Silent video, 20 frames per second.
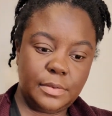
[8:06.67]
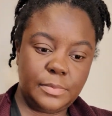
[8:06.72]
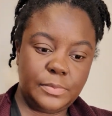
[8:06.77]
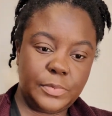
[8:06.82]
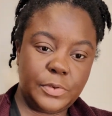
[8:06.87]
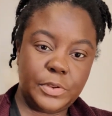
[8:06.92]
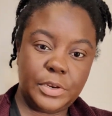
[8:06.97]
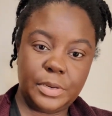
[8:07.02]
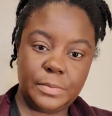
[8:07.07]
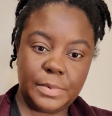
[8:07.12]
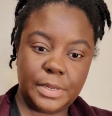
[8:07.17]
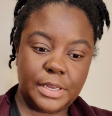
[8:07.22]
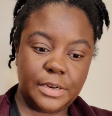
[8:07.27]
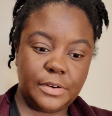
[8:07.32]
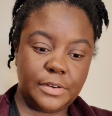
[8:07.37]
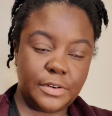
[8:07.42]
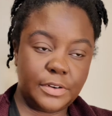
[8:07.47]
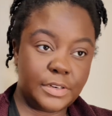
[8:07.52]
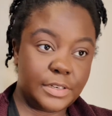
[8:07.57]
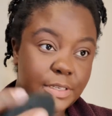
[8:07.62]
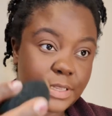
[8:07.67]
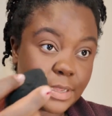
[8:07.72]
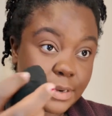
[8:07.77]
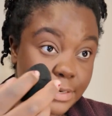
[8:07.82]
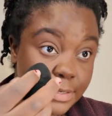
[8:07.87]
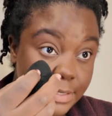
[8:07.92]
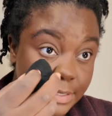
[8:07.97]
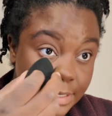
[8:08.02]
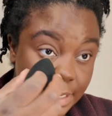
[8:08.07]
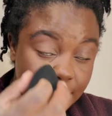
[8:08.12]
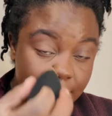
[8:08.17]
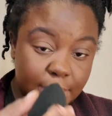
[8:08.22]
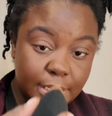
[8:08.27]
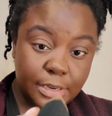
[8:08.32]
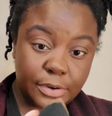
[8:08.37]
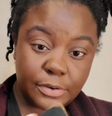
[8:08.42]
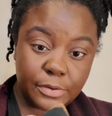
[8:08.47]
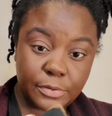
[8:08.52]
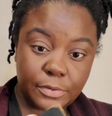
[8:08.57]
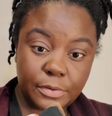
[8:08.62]
beauty blender and just kind of set the
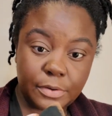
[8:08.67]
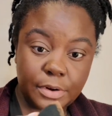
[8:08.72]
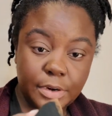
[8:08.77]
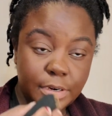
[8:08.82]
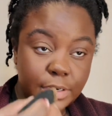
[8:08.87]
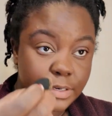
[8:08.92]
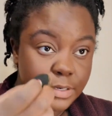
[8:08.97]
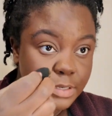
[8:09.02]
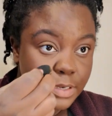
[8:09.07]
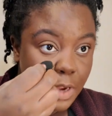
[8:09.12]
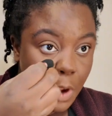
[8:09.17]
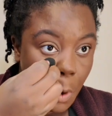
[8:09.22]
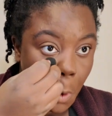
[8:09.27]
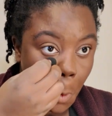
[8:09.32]
inner corners.